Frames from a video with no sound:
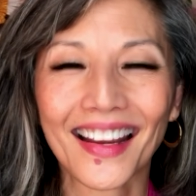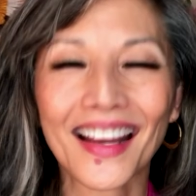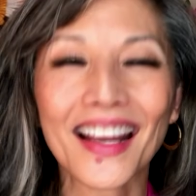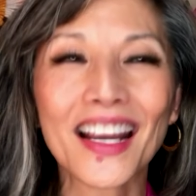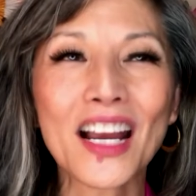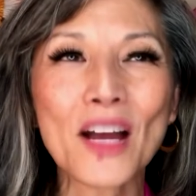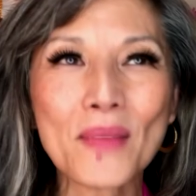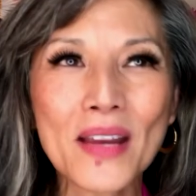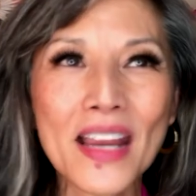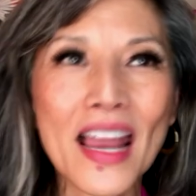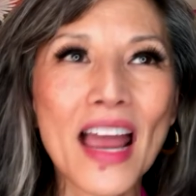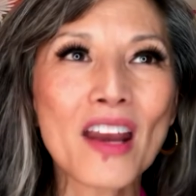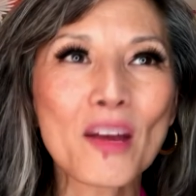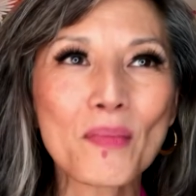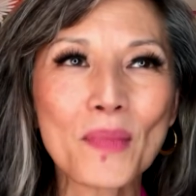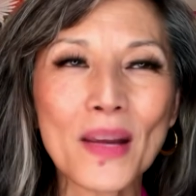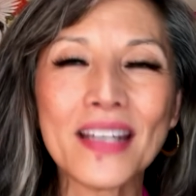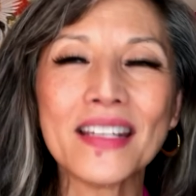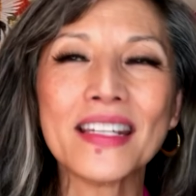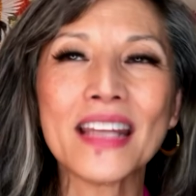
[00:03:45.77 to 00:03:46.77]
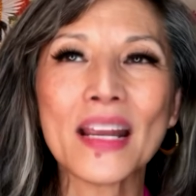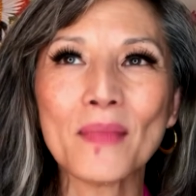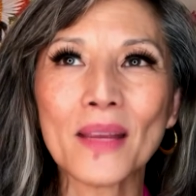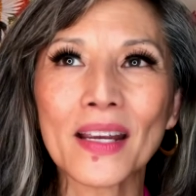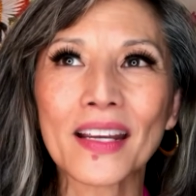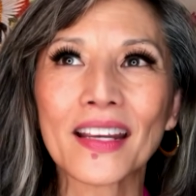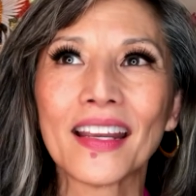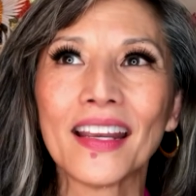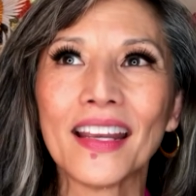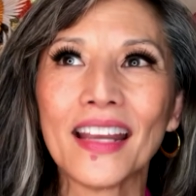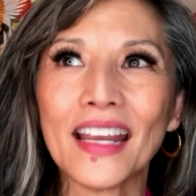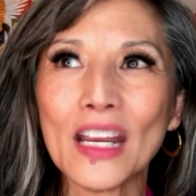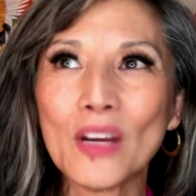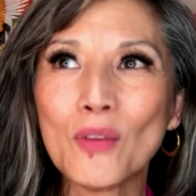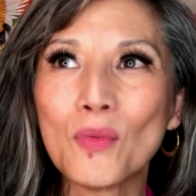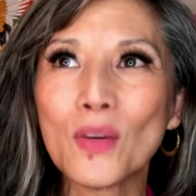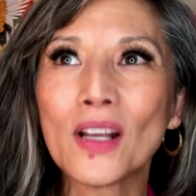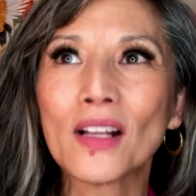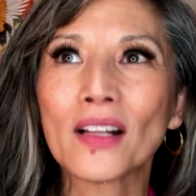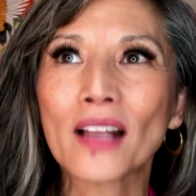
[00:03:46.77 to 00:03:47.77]
Coming out of pandemic and
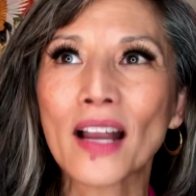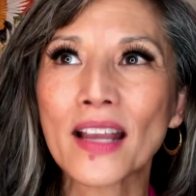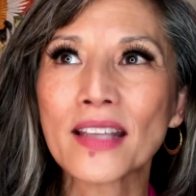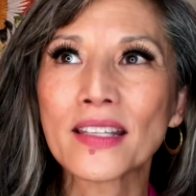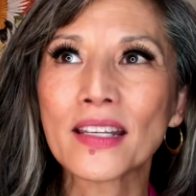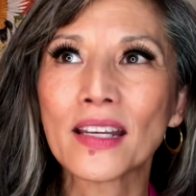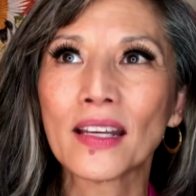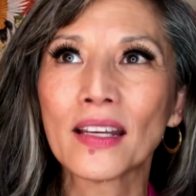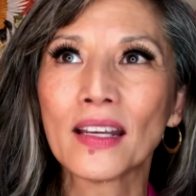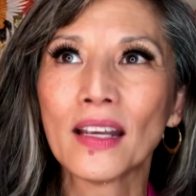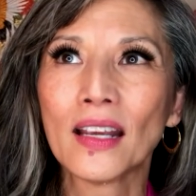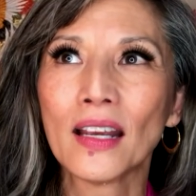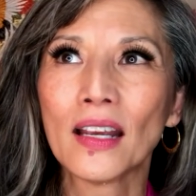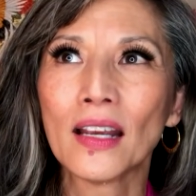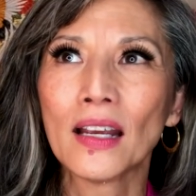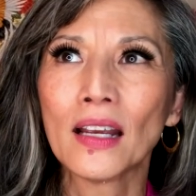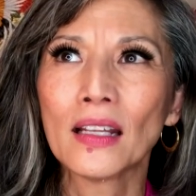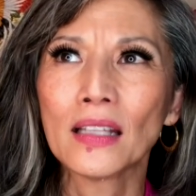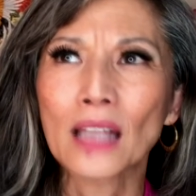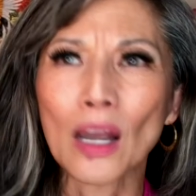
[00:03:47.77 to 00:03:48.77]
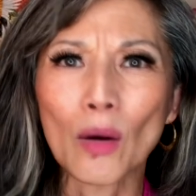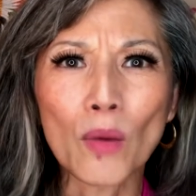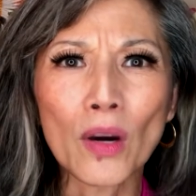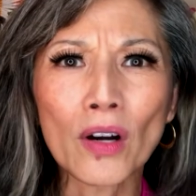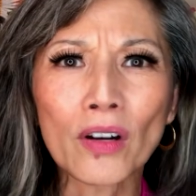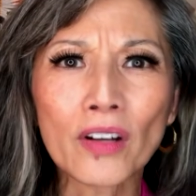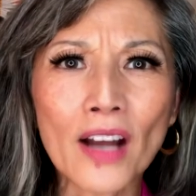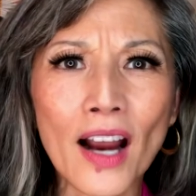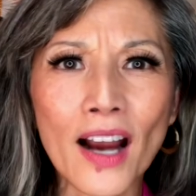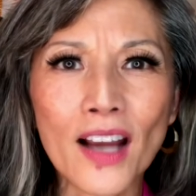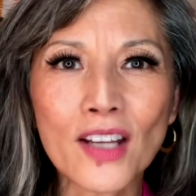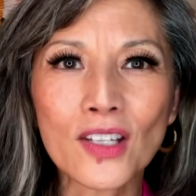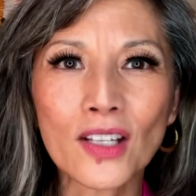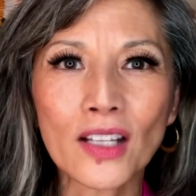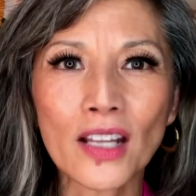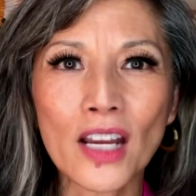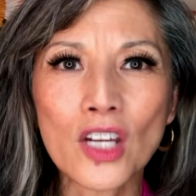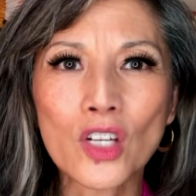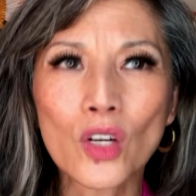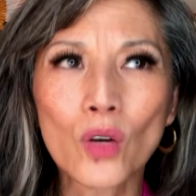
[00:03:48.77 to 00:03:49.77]
realizing that we are in
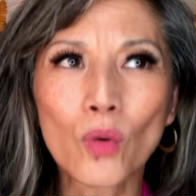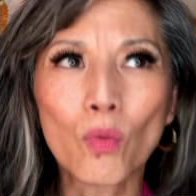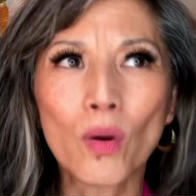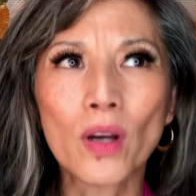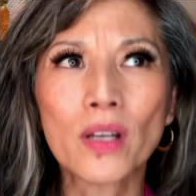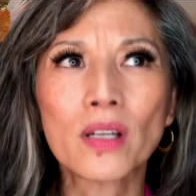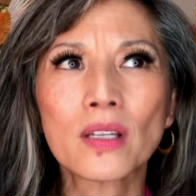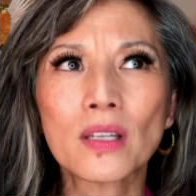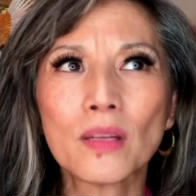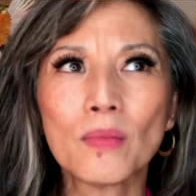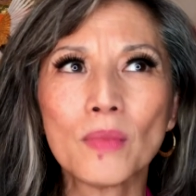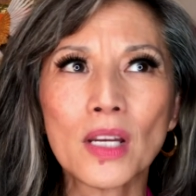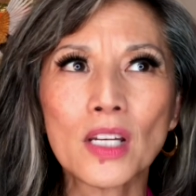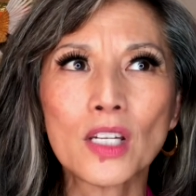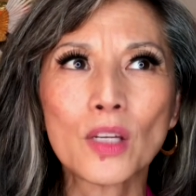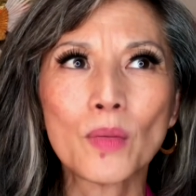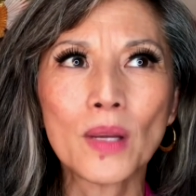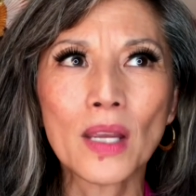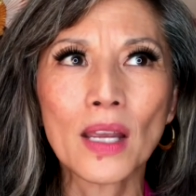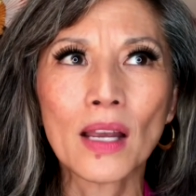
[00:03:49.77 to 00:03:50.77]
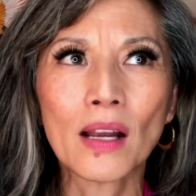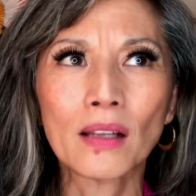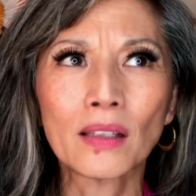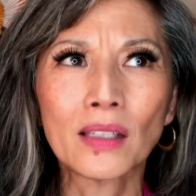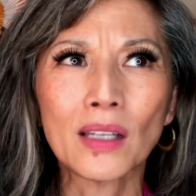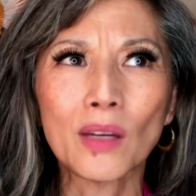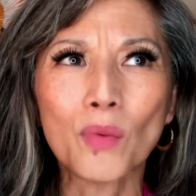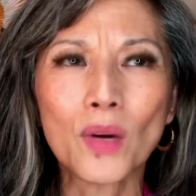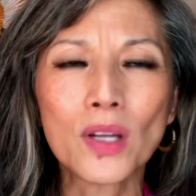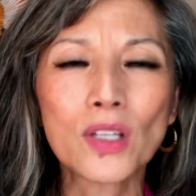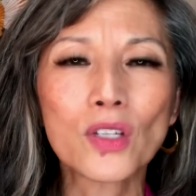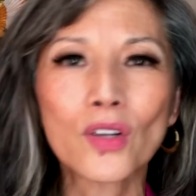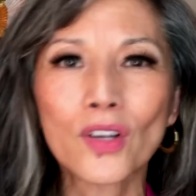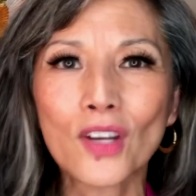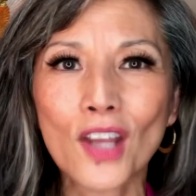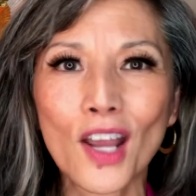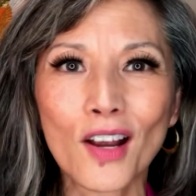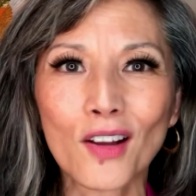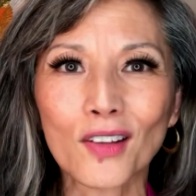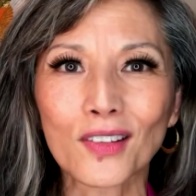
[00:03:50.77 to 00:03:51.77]
isolation, what does it mean to be healthy? What's good
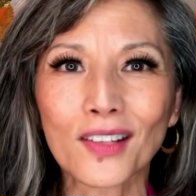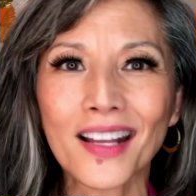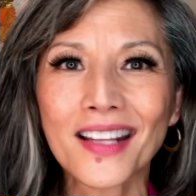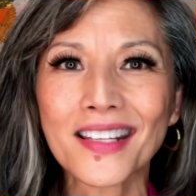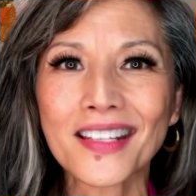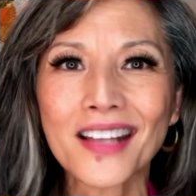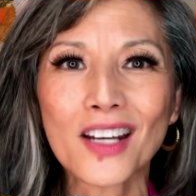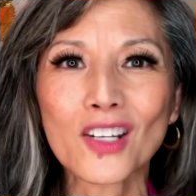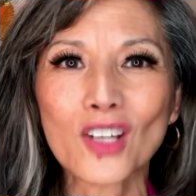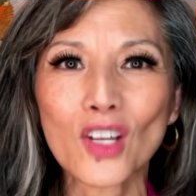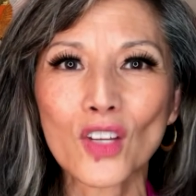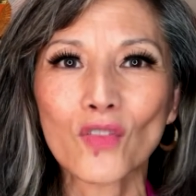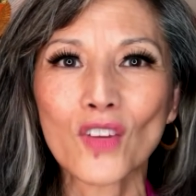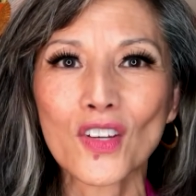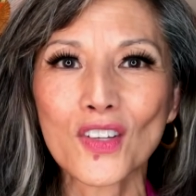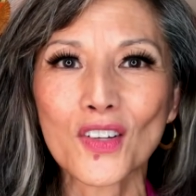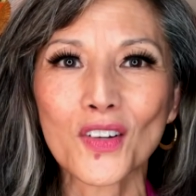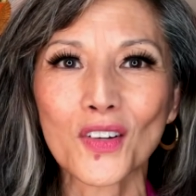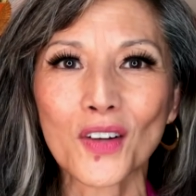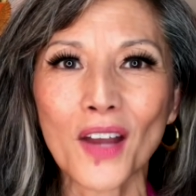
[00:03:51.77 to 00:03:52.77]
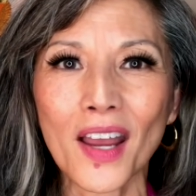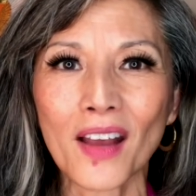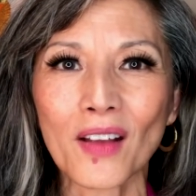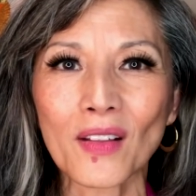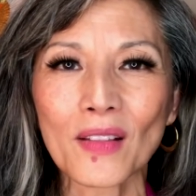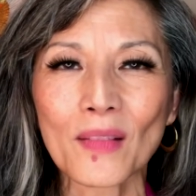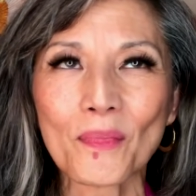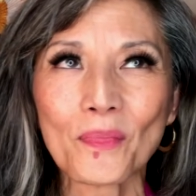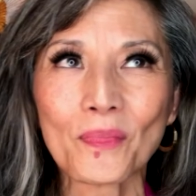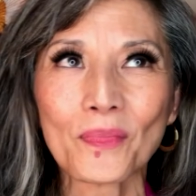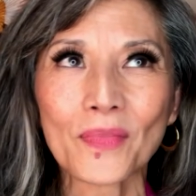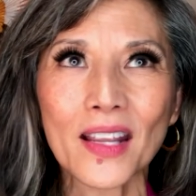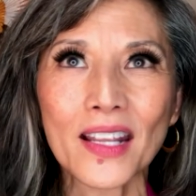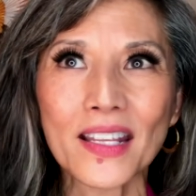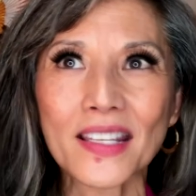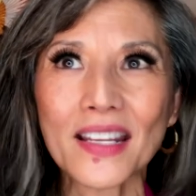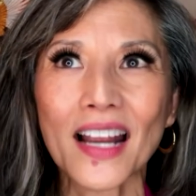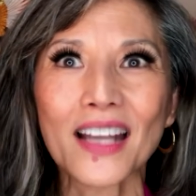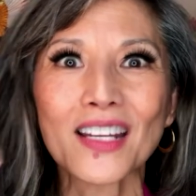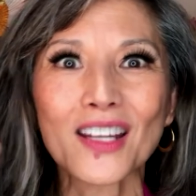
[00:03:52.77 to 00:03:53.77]
health? It's not just physical health.
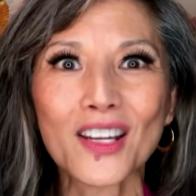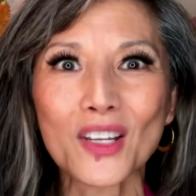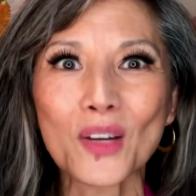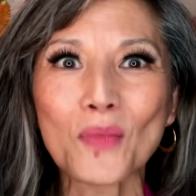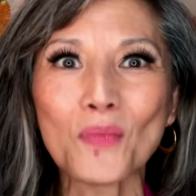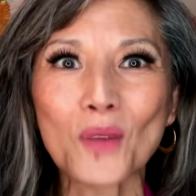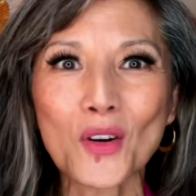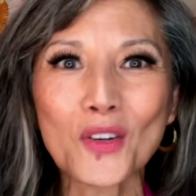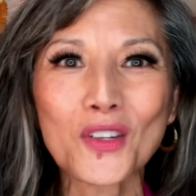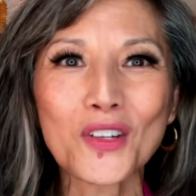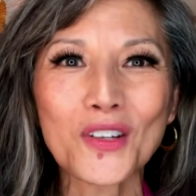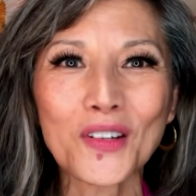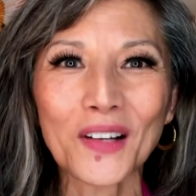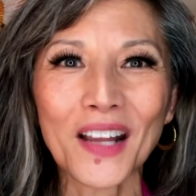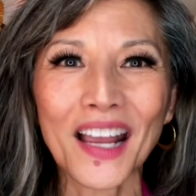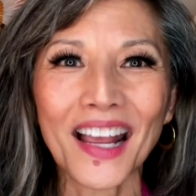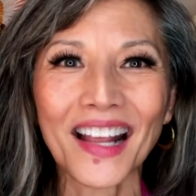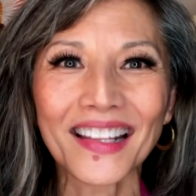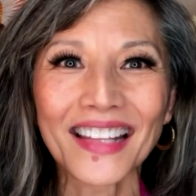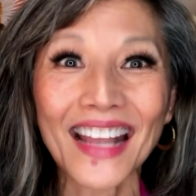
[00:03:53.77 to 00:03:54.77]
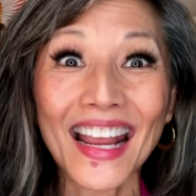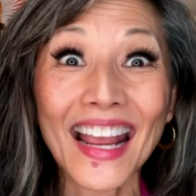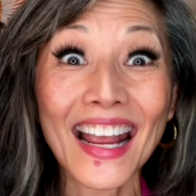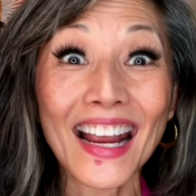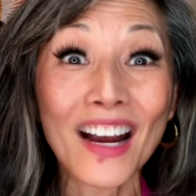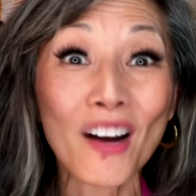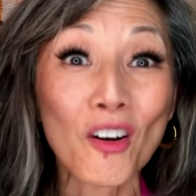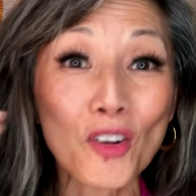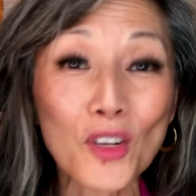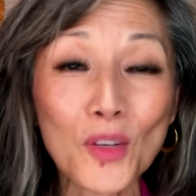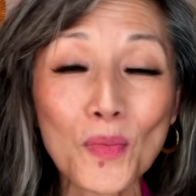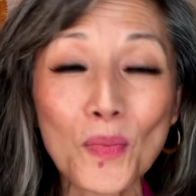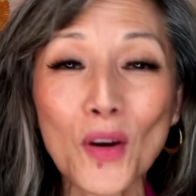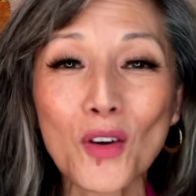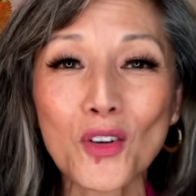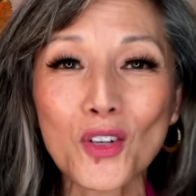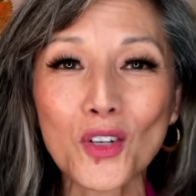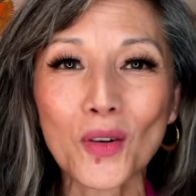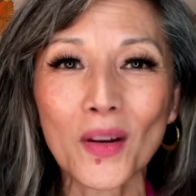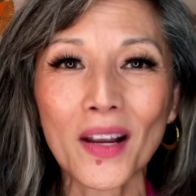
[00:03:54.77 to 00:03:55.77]
It's not just emotional health or
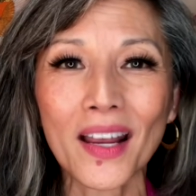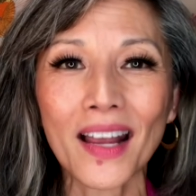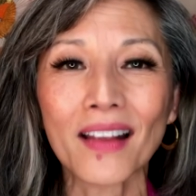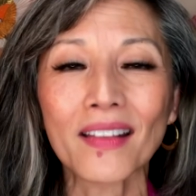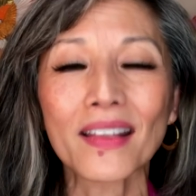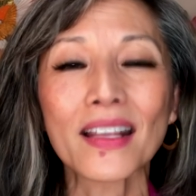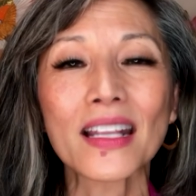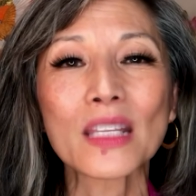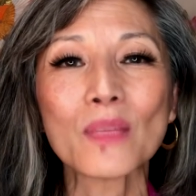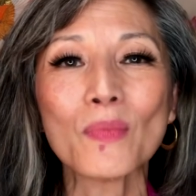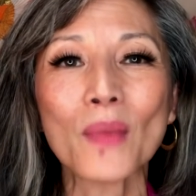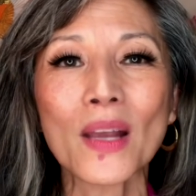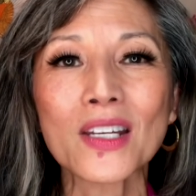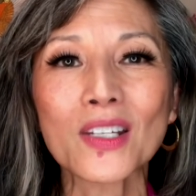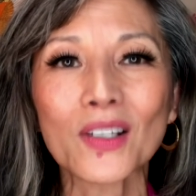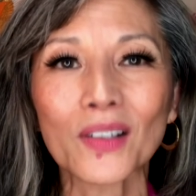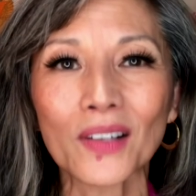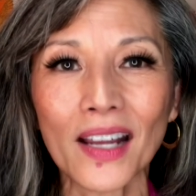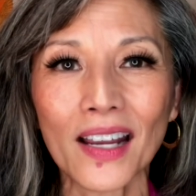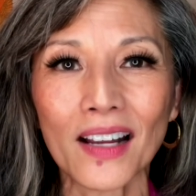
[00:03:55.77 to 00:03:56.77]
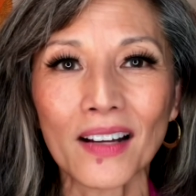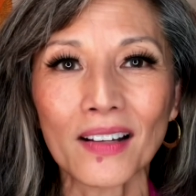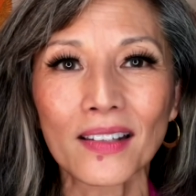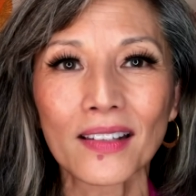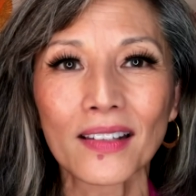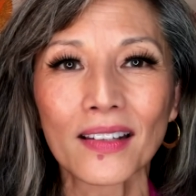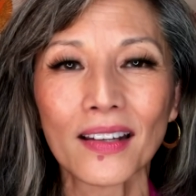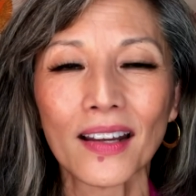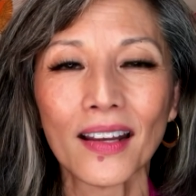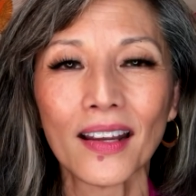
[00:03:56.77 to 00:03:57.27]
spiritual health. It's mental health.